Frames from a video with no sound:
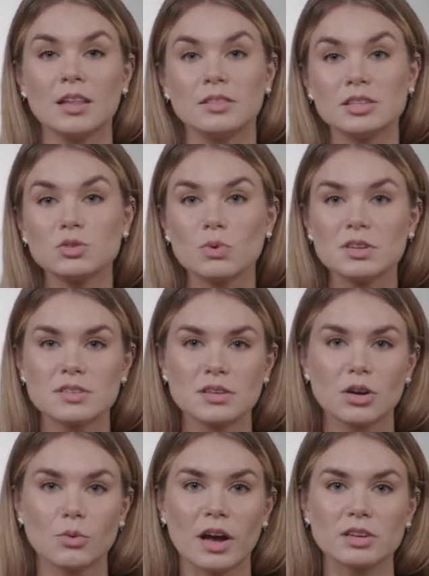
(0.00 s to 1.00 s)
This one is
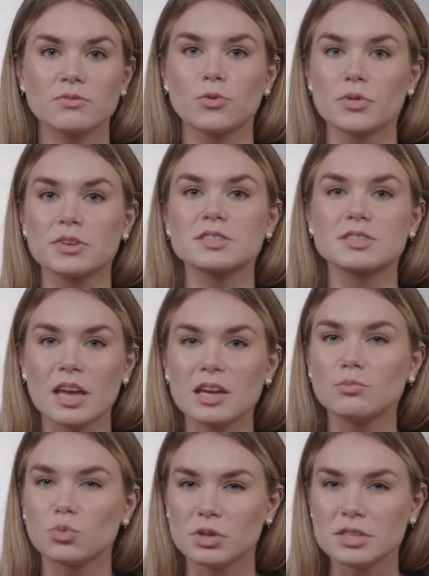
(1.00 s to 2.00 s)
incorrect for the
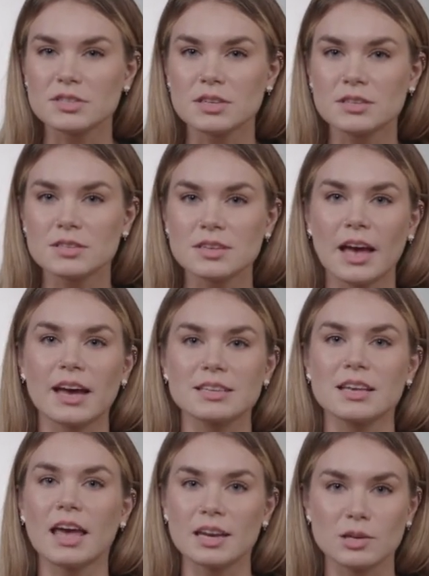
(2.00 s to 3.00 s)
same reasons
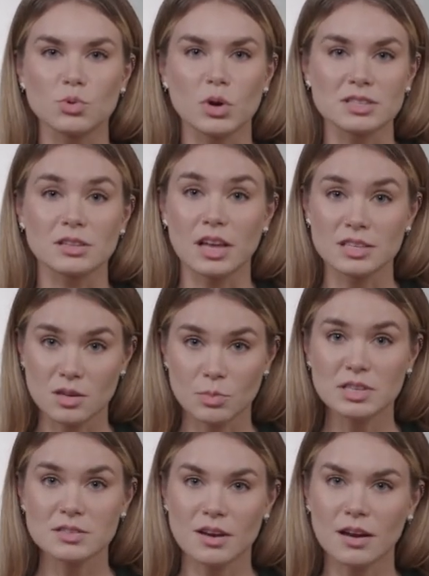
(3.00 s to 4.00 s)
as AWS Elastic
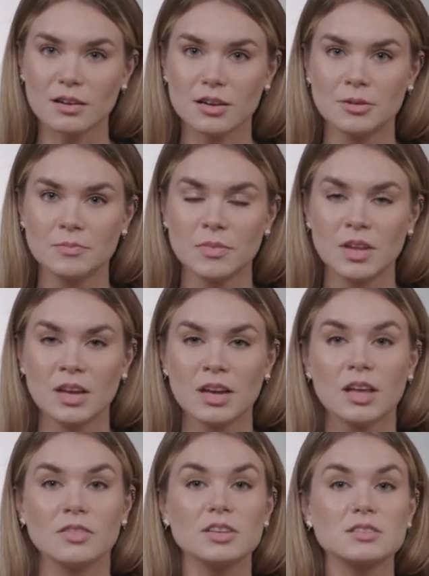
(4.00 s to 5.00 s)
Beanstalk.
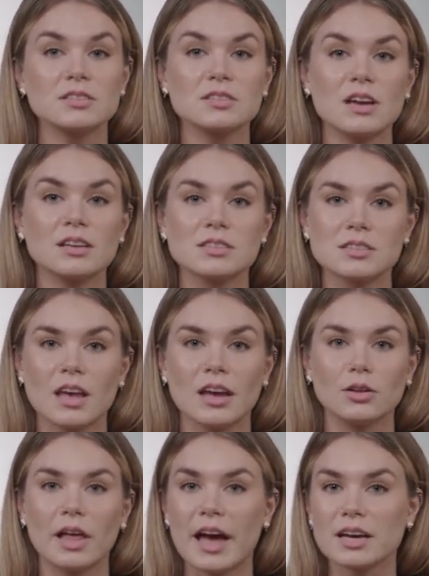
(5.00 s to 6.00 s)
This does not
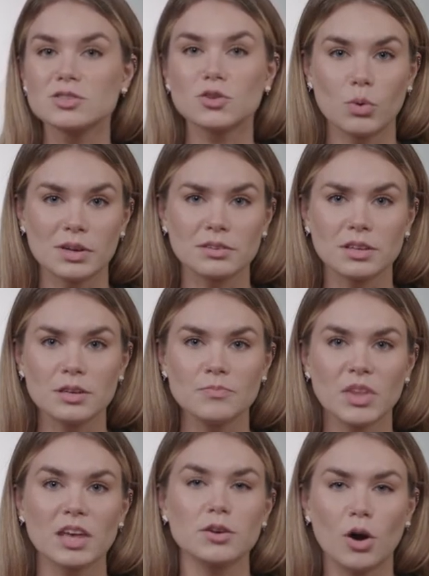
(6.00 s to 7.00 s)
scale as quickly
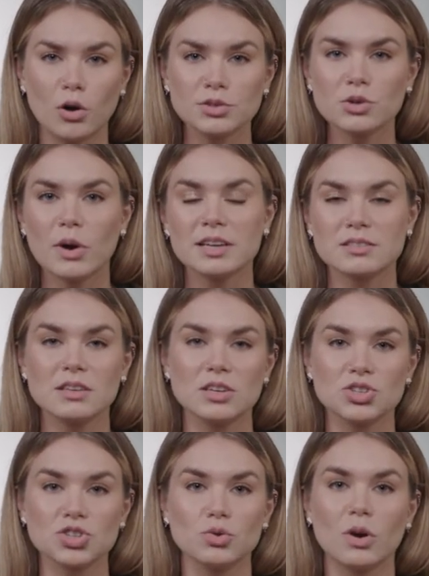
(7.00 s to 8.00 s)
and also has the
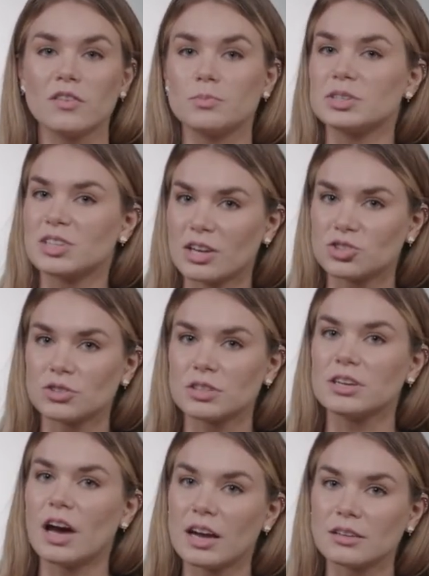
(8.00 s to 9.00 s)
issue of
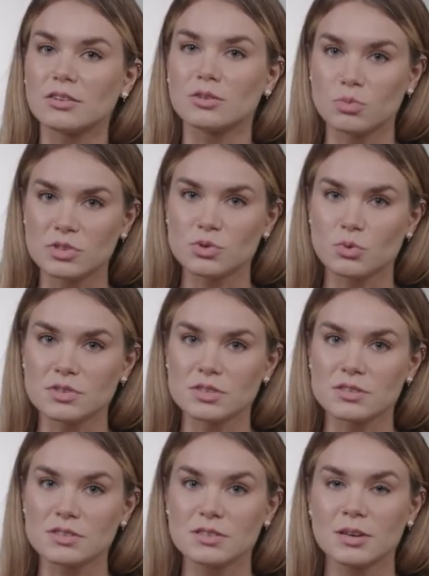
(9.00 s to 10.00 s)
potentially idling
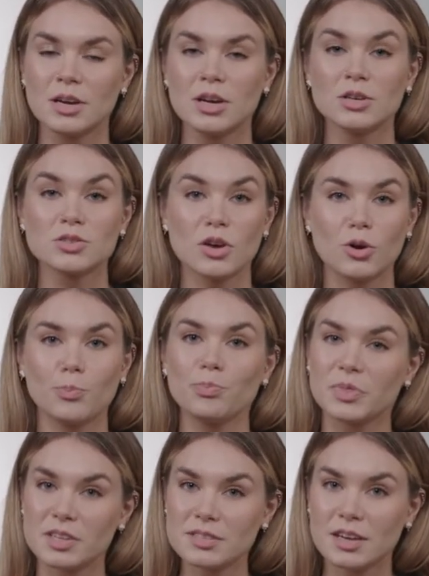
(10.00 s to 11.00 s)
resources. So
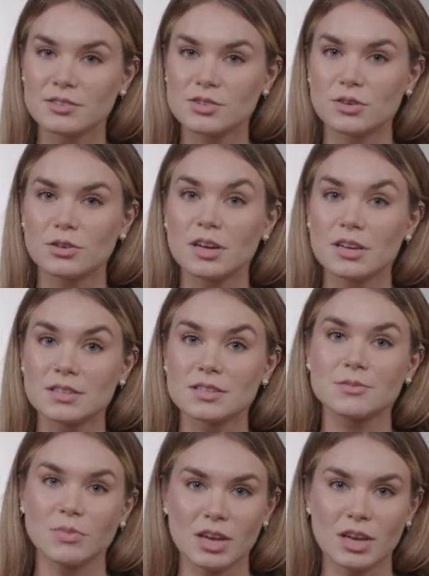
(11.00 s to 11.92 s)
this answer is